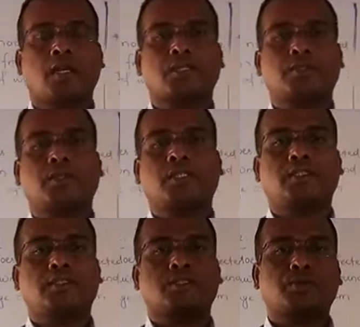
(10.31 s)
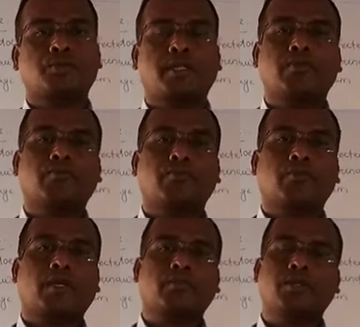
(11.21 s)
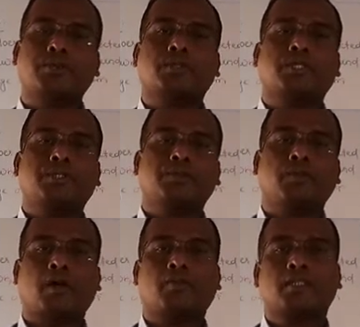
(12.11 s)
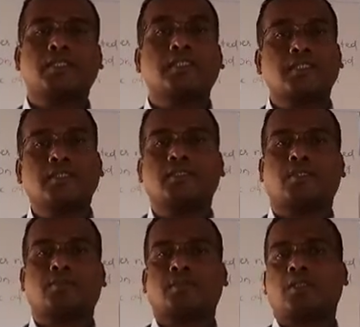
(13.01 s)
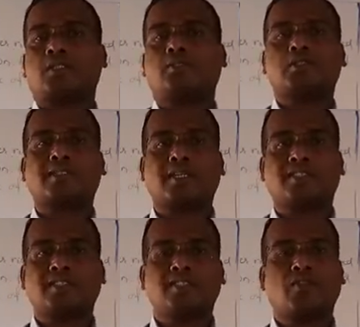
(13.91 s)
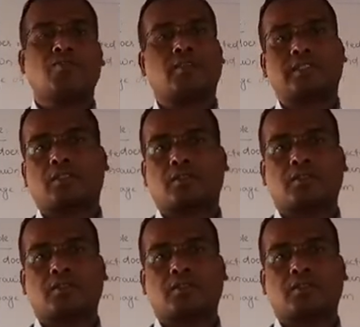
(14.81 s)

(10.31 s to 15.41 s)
Students, today we are going to continue our 16th chapter, that is the scarcity of water.